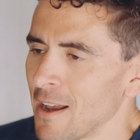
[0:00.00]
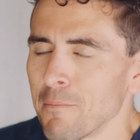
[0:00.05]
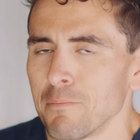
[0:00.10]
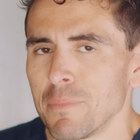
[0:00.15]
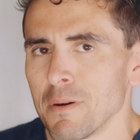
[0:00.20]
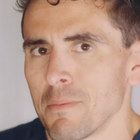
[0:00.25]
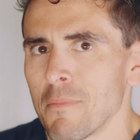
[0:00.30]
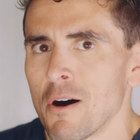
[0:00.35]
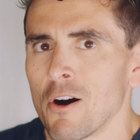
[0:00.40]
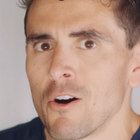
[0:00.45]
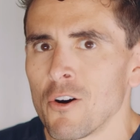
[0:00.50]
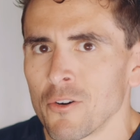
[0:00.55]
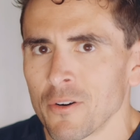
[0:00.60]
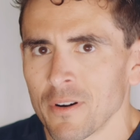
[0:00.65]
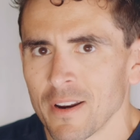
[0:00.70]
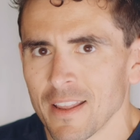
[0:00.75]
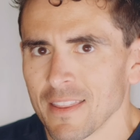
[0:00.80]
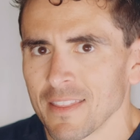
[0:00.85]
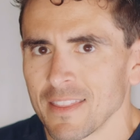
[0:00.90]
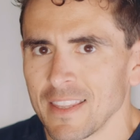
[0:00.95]

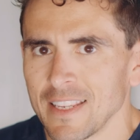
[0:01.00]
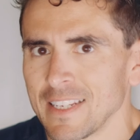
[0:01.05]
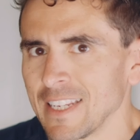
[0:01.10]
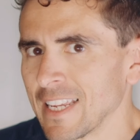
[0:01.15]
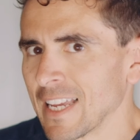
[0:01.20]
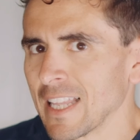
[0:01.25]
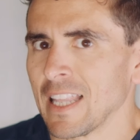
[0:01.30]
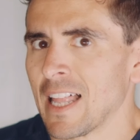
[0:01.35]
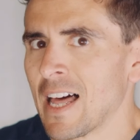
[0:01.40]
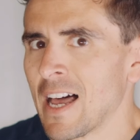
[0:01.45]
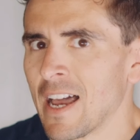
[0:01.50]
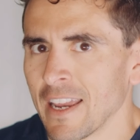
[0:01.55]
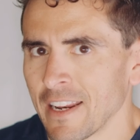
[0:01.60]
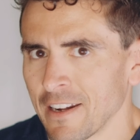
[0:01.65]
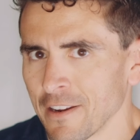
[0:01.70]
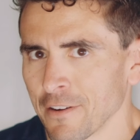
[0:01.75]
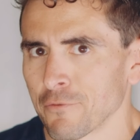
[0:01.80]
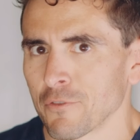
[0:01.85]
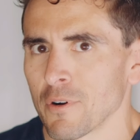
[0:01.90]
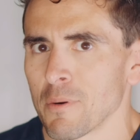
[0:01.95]
bemoan the decline
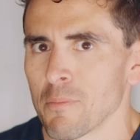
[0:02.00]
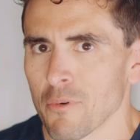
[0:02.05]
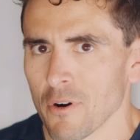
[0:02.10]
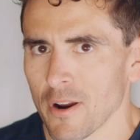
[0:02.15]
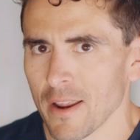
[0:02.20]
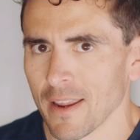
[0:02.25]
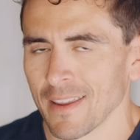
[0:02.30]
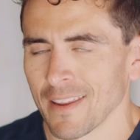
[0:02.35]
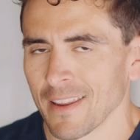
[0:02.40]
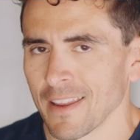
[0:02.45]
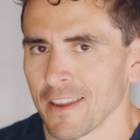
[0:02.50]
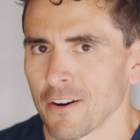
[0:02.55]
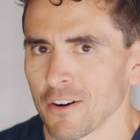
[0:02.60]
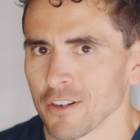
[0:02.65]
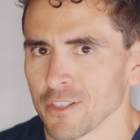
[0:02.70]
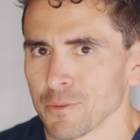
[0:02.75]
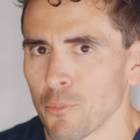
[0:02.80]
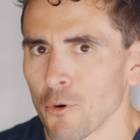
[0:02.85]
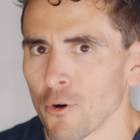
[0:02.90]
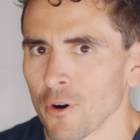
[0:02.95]
of rim braking in our
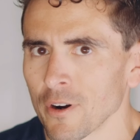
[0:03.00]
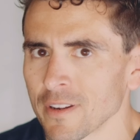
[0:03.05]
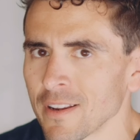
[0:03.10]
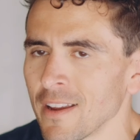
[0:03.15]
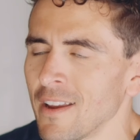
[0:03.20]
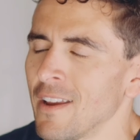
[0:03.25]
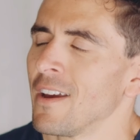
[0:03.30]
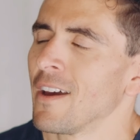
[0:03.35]
sport.